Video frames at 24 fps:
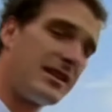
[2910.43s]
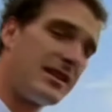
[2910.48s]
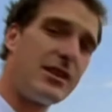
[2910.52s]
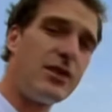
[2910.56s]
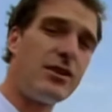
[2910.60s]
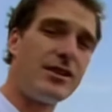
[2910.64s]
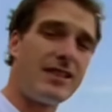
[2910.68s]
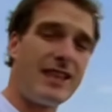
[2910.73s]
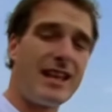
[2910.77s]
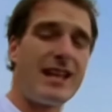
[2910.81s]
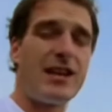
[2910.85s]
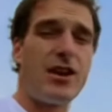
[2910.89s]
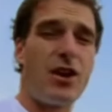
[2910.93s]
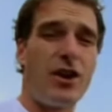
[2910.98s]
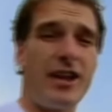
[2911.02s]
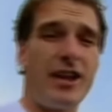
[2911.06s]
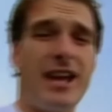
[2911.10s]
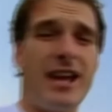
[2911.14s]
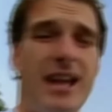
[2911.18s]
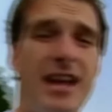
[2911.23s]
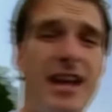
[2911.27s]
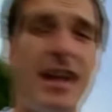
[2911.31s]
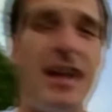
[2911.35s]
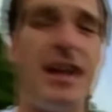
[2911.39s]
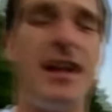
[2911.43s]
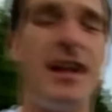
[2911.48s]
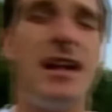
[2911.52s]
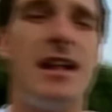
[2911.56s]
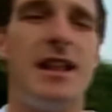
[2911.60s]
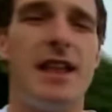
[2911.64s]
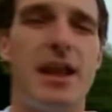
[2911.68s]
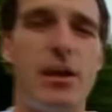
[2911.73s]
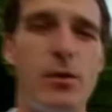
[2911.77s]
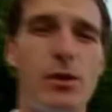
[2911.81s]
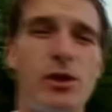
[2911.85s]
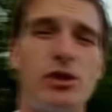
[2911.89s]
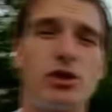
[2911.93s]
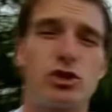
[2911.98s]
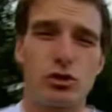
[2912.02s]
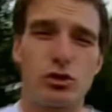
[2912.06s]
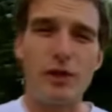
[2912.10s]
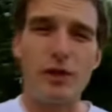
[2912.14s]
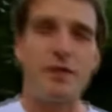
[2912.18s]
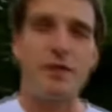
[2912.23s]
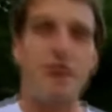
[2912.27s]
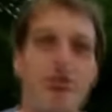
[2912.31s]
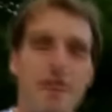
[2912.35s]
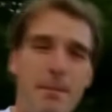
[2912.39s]
But as soon as they got here, they were
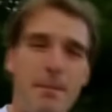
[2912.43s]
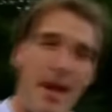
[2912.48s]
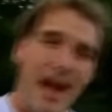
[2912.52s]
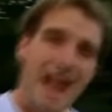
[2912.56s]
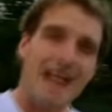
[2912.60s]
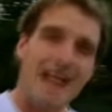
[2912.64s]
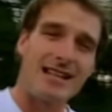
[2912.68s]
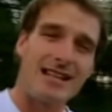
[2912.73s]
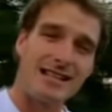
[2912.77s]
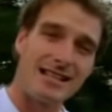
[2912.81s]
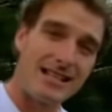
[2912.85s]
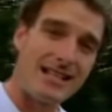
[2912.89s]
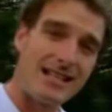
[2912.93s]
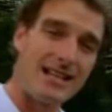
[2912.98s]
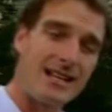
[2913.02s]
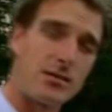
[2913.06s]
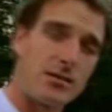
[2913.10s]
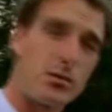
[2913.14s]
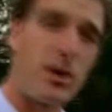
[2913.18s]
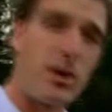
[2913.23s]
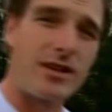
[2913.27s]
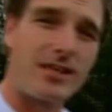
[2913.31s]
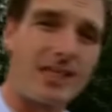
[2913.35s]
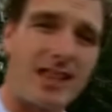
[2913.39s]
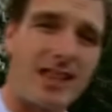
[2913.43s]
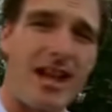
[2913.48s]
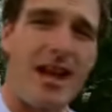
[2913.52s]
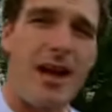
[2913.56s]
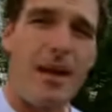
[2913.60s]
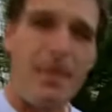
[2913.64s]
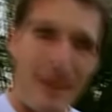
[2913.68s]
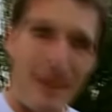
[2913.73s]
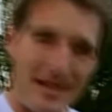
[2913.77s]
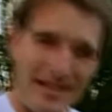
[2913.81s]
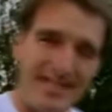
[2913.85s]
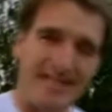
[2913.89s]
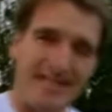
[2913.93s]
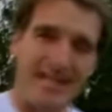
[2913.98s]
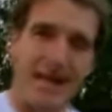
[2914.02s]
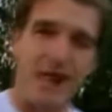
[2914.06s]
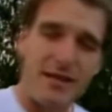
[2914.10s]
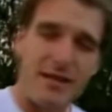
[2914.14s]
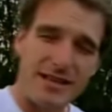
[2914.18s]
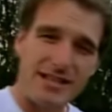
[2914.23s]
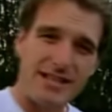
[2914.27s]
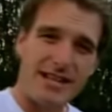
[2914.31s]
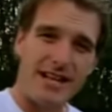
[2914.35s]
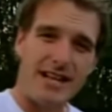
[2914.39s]
driven back into these woods by
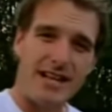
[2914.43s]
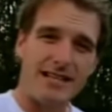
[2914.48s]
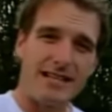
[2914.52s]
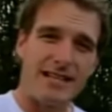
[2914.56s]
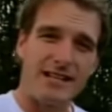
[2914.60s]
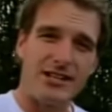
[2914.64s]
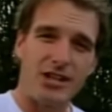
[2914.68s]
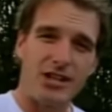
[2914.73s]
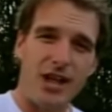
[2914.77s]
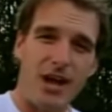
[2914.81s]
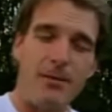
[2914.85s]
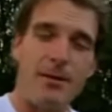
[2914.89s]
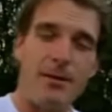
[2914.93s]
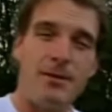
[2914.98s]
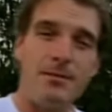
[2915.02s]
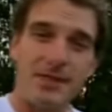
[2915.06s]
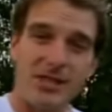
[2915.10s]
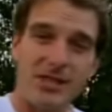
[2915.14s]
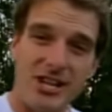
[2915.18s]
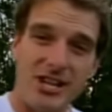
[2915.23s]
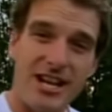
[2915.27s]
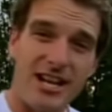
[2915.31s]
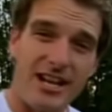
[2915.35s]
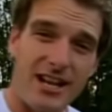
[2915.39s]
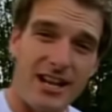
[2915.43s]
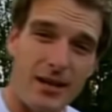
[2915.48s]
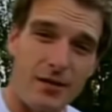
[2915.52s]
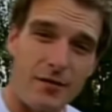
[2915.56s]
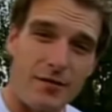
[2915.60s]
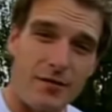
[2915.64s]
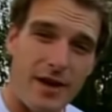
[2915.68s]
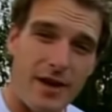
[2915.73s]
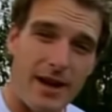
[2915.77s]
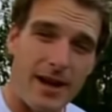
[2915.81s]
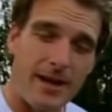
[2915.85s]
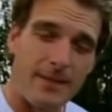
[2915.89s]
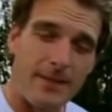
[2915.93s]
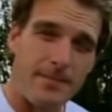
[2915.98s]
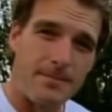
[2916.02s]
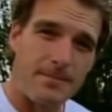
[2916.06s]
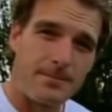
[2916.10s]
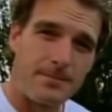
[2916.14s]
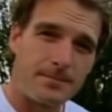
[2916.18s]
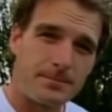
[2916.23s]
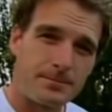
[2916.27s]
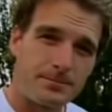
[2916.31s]
devastating German machine gun fire.